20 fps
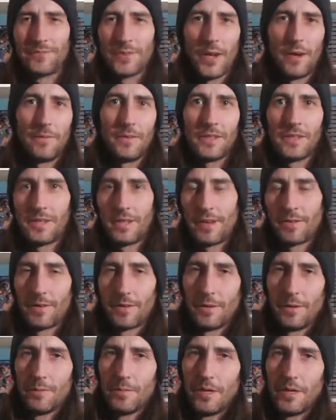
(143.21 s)
Obviously not
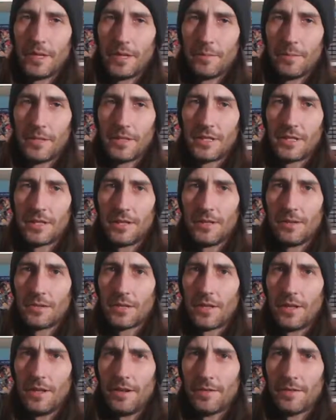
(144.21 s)
for real money, but still, it
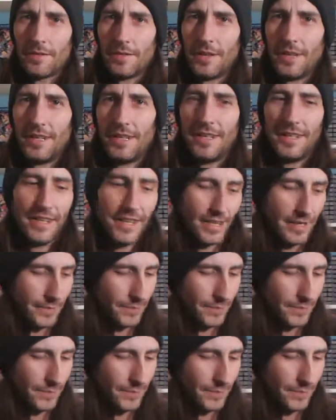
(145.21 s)
was a lot of fun.